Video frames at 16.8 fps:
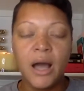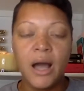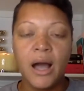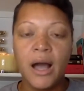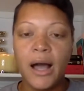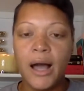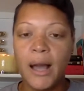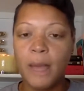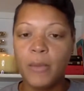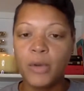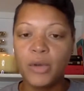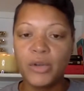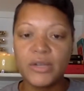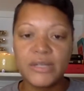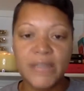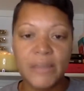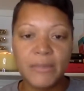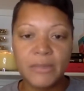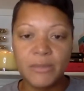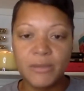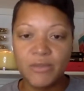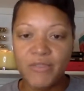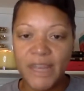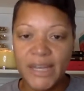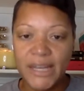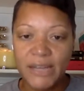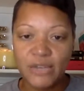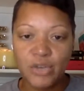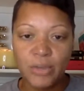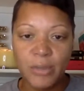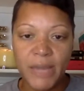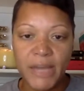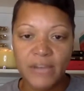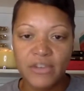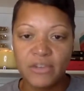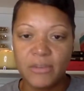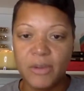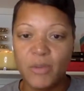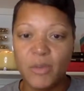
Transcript: what are acceptable financial management,